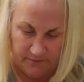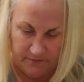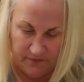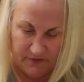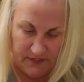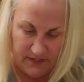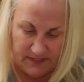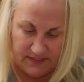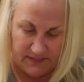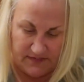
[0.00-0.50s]

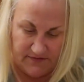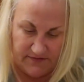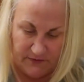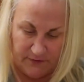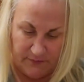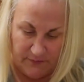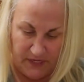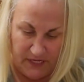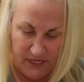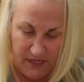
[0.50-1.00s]
This is for
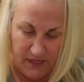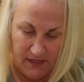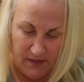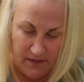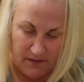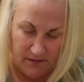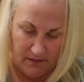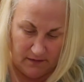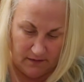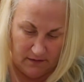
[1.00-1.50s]
me.
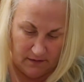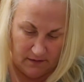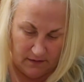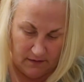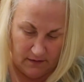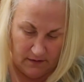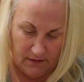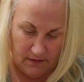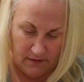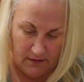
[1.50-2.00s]

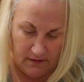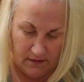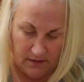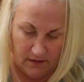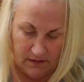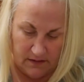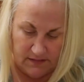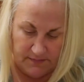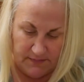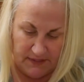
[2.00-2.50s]

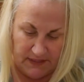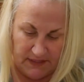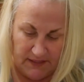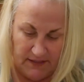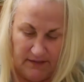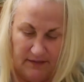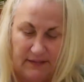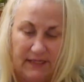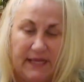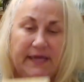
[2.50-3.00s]
It's my
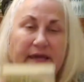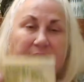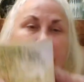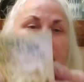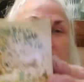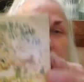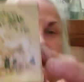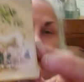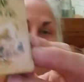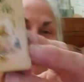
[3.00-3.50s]
little
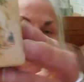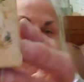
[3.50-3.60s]
lamb.